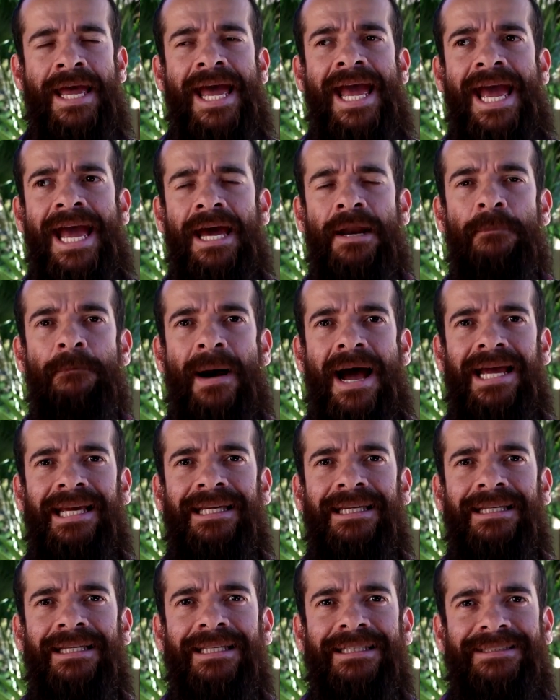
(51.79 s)
And
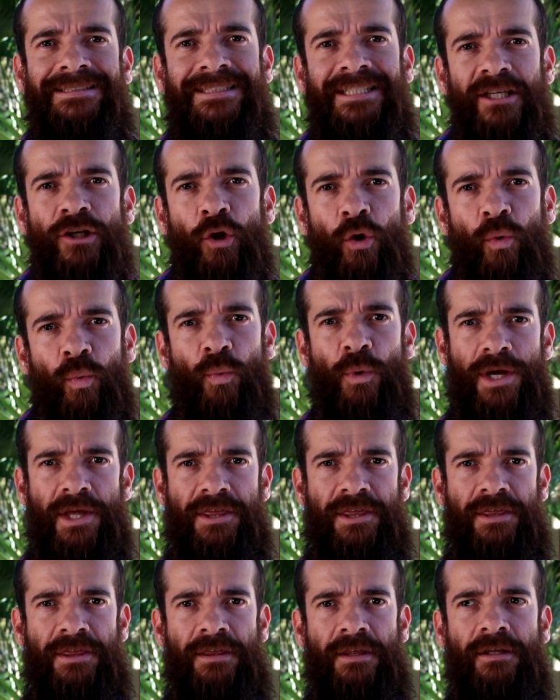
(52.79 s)
by deal with,
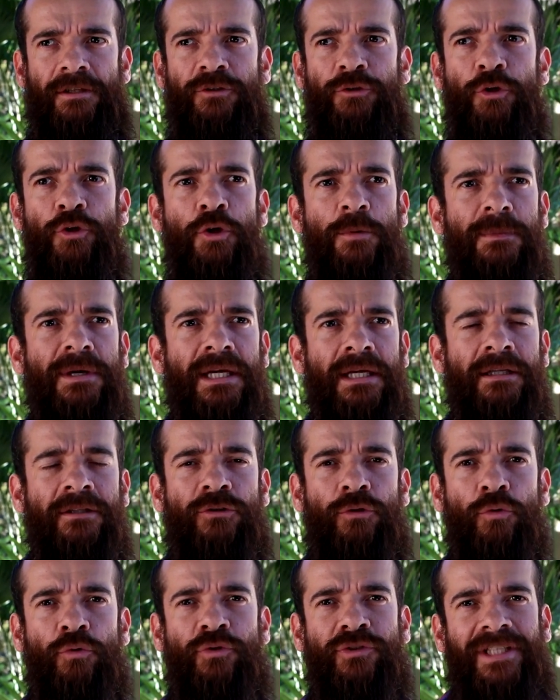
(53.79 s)
do you mean
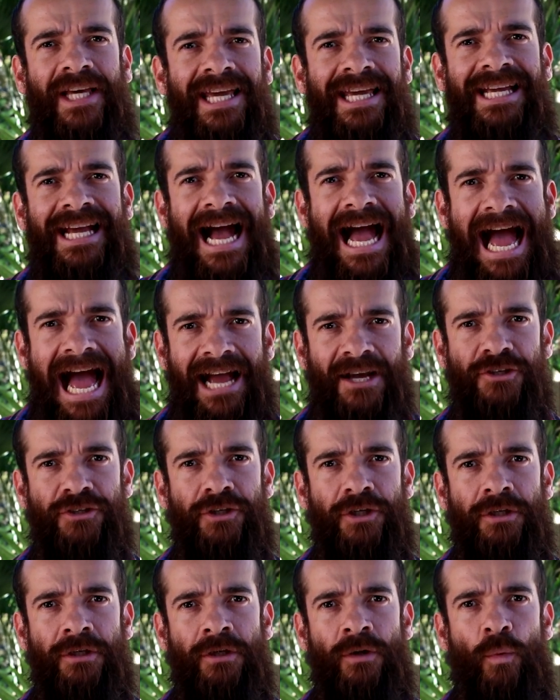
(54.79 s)
to take
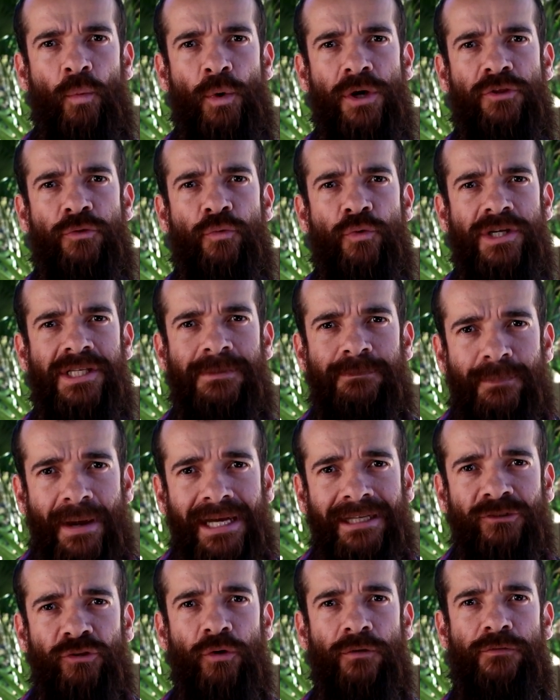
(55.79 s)
action with
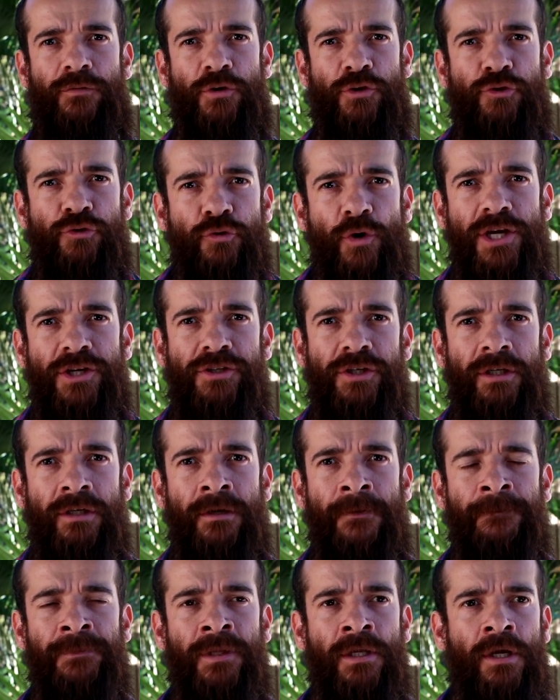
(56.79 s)
respect to frustration?
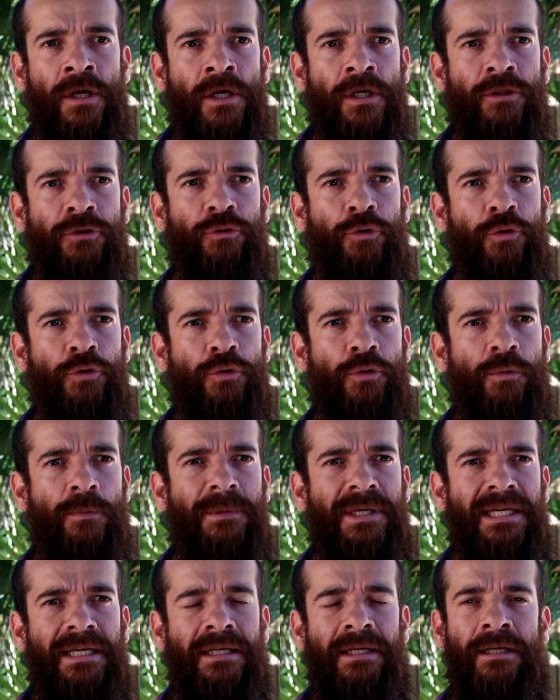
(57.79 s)
Do you
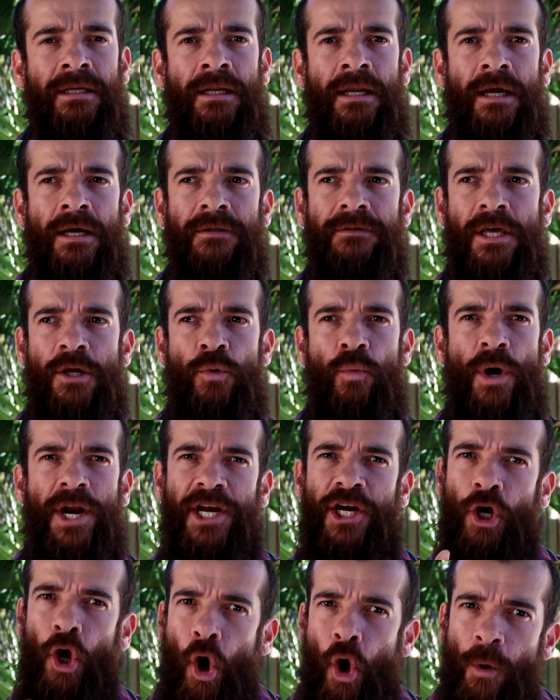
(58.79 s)
mean that you want
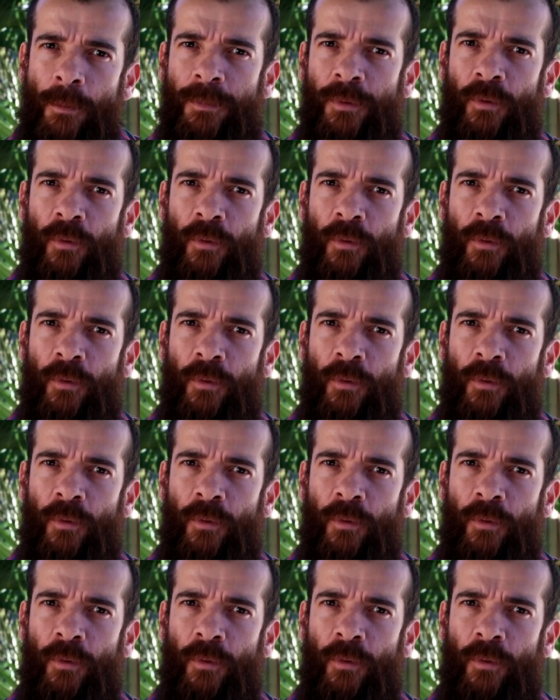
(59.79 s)
to cope